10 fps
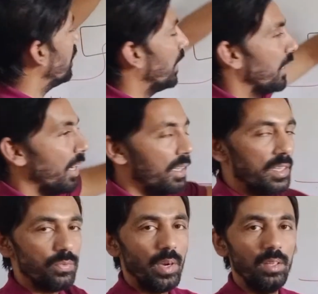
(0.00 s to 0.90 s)
then the retina
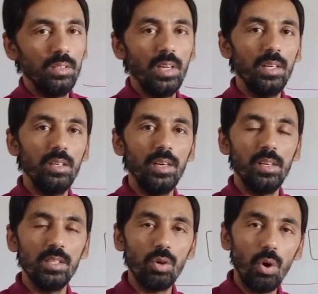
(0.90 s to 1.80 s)
is fine, the
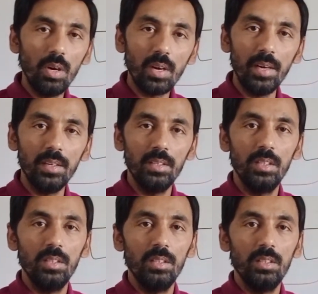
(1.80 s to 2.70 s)
retina is all right,
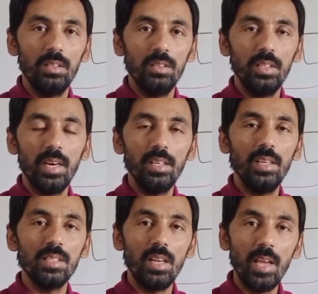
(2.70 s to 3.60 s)
the retina
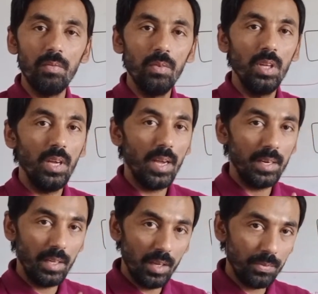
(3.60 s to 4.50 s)
is alive.
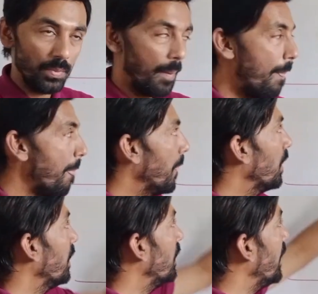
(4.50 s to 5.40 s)
And if
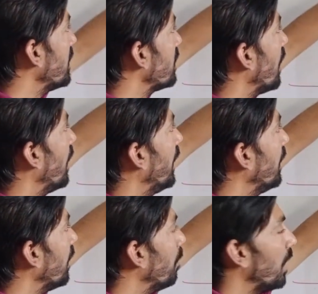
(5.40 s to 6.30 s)
this
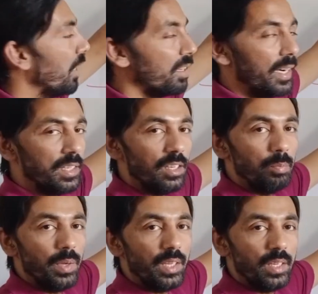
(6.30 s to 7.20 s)
inner blood retinal
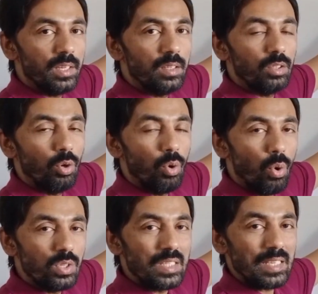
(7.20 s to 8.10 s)
barrier
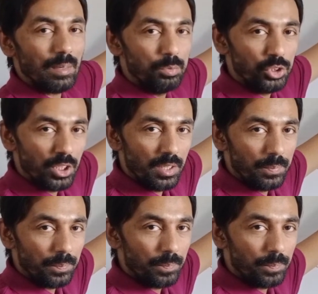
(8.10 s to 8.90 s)
goes ruptured,